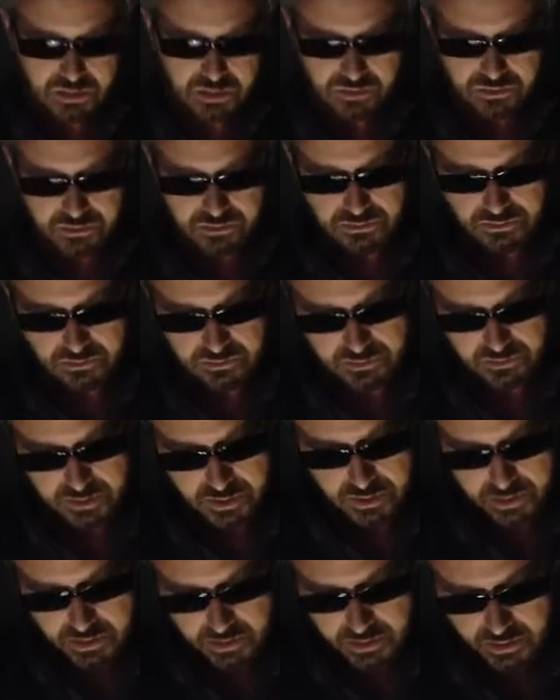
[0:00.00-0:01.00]
cool.
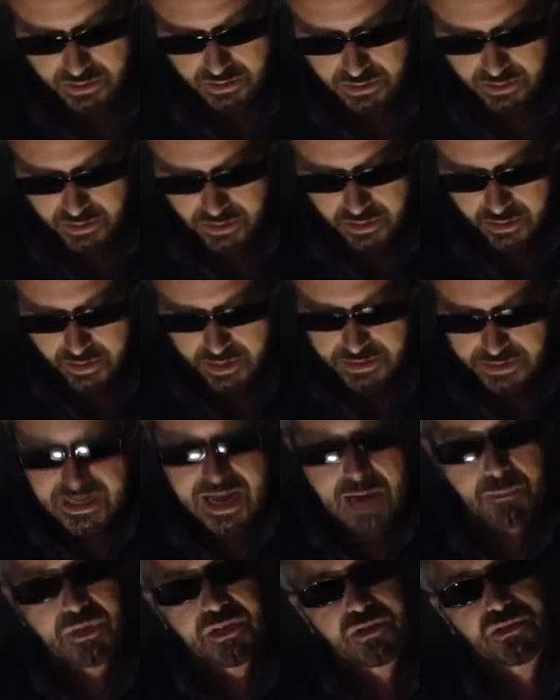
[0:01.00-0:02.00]
It's
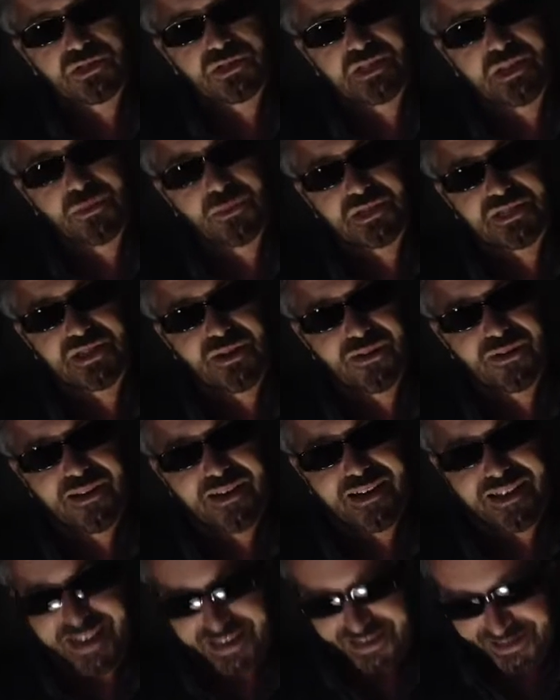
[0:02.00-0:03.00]
not me, you see. What's going
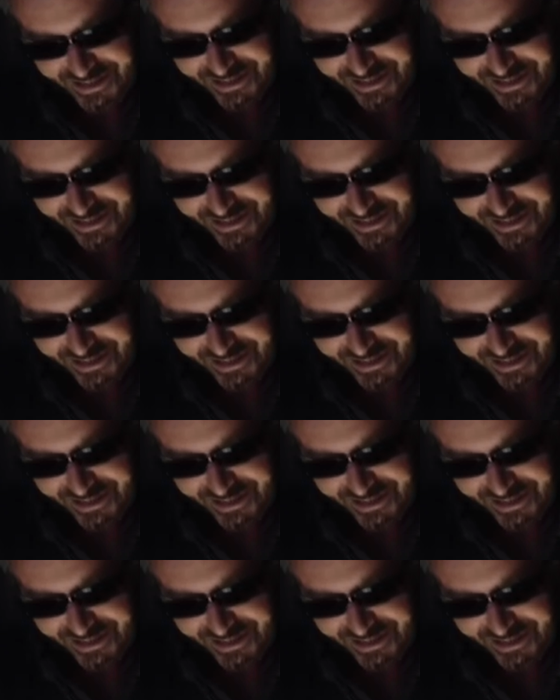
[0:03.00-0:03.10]
on? How you